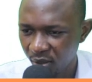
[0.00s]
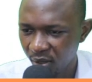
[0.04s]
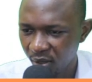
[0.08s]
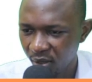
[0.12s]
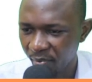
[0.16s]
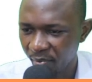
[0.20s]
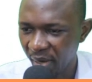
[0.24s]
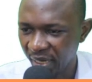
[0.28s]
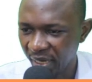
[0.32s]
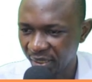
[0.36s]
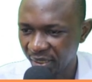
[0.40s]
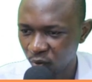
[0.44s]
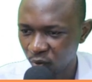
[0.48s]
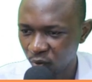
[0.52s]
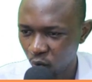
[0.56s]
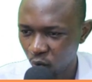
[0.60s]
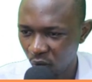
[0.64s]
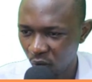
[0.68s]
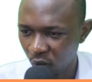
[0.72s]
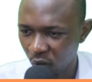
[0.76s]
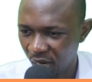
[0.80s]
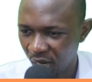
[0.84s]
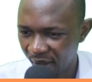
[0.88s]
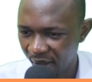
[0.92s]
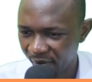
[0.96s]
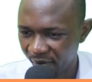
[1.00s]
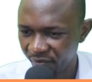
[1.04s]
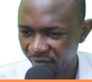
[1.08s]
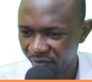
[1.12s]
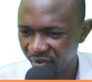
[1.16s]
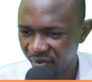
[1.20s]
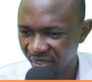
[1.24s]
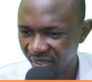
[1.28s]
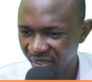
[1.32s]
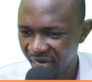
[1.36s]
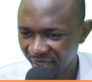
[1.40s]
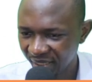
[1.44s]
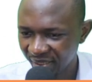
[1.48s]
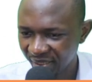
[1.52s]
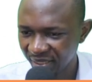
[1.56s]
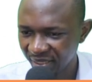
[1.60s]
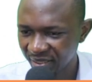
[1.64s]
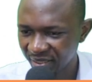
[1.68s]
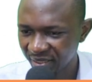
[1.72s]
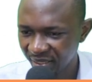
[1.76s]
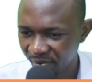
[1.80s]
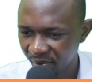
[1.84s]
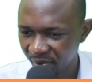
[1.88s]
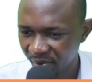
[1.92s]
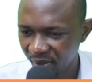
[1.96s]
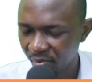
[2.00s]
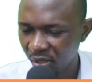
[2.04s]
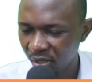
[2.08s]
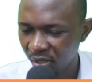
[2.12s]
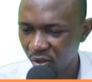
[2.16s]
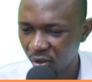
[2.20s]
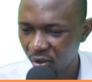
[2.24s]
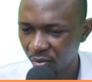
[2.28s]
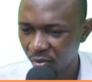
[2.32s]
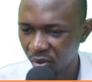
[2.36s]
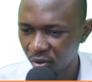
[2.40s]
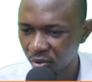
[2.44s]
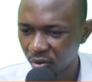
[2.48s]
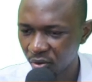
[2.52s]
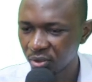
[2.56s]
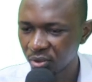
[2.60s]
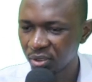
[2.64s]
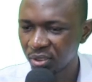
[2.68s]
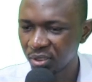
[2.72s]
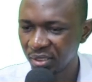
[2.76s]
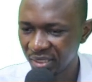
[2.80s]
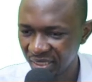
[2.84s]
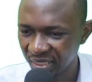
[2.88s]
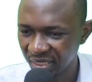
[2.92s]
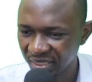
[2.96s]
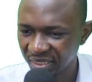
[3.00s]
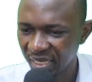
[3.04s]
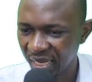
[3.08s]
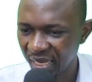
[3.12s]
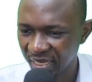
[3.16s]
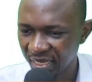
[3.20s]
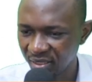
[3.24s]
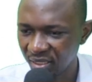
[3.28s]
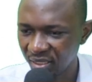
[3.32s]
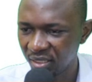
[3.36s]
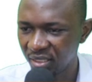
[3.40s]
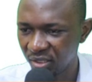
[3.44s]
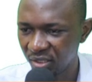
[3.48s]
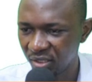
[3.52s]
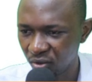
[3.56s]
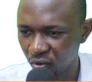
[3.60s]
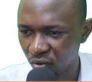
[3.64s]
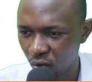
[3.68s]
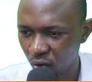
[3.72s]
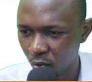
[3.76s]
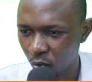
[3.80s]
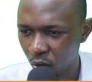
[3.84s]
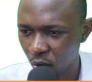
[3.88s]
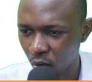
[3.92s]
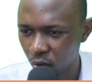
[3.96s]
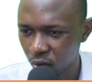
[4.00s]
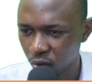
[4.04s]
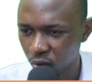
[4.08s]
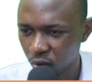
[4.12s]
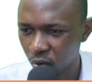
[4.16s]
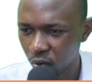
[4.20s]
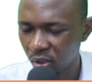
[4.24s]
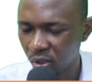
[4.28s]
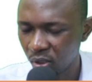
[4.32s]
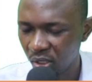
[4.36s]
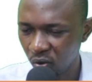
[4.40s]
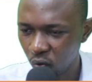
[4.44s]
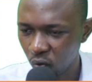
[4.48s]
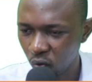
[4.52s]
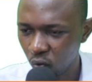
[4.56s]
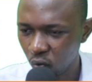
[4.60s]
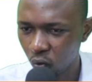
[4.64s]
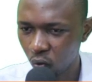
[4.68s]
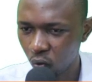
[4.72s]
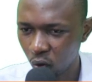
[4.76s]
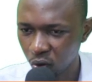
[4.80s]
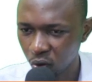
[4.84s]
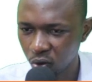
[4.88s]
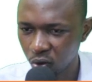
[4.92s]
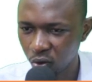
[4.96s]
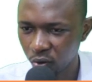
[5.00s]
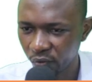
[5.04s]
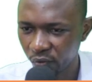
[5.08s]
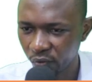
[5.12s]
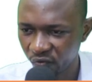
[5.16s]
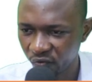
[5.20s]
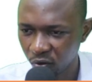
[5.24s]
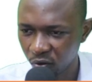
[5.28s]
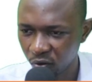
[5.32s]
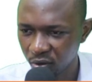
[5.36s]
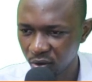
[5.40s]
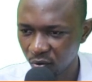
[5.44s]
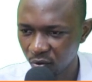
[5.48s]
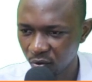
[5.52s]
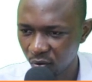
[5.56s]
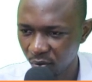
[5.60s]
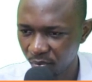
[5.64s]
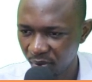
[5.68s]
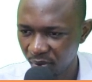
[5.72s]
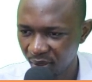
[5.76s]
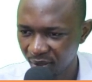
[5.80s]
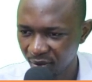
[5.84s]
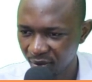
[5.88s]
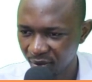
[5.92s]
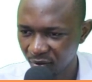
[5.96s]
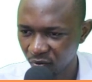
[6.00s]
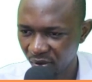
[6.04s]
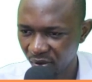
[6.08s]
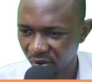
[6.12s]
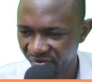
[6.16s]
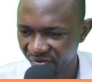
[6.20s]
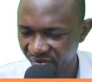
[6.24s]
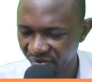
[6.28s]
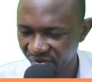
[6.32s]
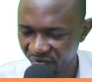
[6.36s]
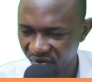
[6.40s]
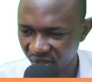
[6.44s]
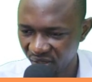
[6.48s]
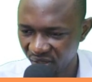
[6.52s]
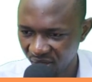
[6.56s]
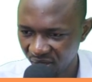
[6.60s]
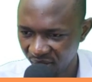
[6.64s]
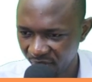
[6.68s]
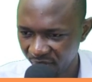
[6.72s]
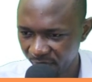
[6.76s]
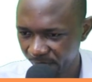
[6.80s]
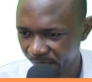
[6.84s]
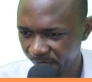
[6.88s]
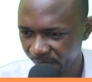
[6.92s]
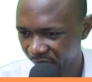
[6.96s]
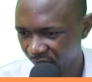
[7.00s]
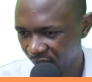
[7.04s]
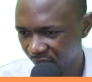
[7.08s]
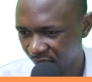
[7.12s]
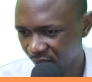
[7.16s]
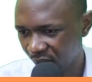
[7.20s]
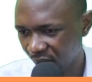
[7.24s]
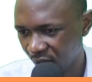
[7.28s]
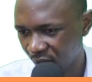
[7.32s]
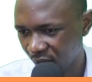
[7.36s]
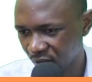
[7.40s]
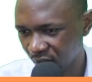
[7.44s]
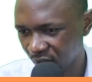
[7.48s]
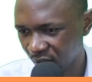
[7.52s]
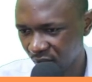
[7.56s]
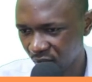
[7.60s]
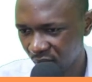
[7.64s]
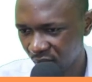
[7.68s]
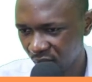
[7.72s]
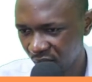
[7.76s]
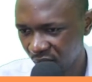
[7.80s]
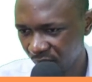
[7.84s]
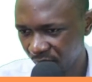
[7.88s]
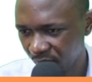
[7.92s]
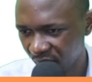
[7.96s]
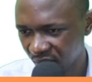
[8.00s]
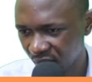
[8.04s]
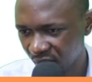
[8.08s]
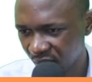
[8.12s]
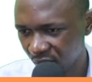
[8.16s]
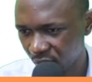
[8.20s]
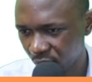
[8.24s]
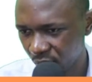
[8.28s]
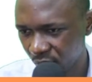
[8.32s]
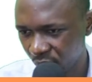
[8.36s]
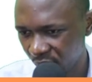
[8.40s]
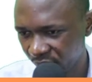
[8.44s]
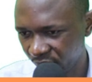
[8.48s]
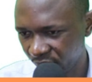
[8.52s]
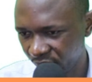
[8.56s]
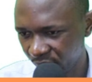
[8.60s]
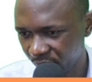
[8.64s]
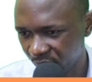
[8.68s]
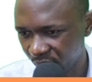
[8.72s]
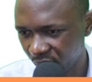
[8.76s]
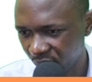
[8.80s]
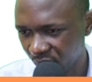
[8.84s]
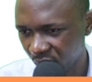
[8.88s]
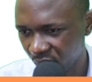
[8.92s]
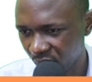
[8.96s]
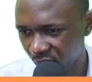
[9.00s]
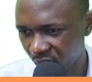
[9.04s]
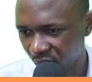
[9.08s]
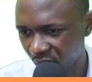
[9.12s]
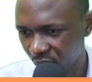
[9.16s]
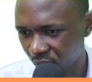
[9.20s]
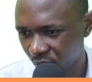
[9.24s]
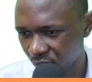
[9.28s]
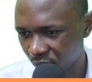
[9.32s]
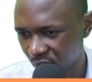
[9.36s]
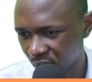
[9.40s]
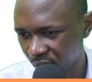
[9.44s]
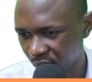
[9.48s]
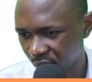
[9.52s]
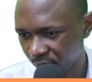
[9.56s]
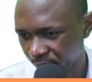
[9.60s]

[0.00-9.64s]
But we have deducted 7 million because this asset is no more. So the new cost of course equipment is 153,000. 20% of 153,000.